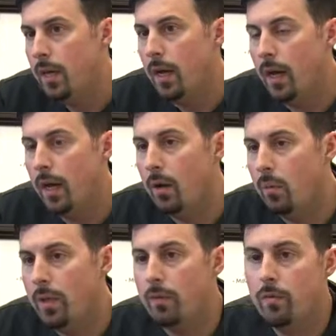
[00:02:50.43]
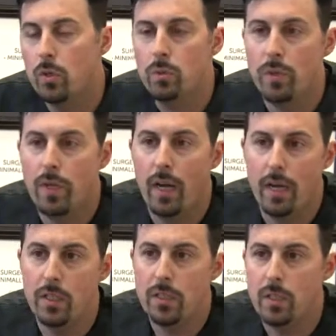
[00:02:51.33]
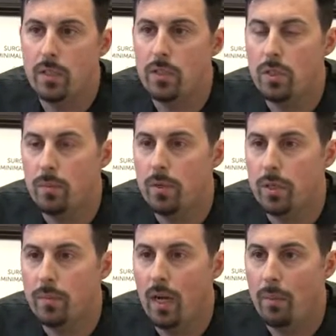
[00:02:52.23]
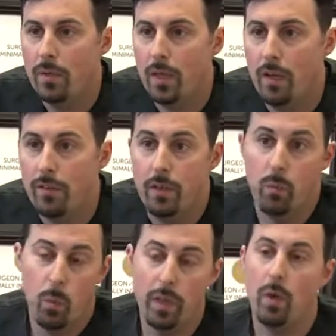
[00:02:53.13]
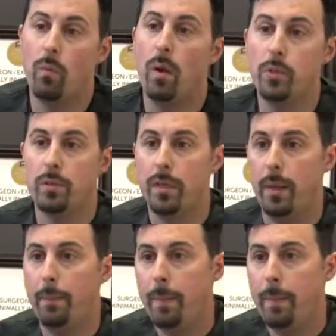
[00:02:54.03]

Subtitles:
well then first we're going to isolate the tumor in the abdominal cavity without rupturing it.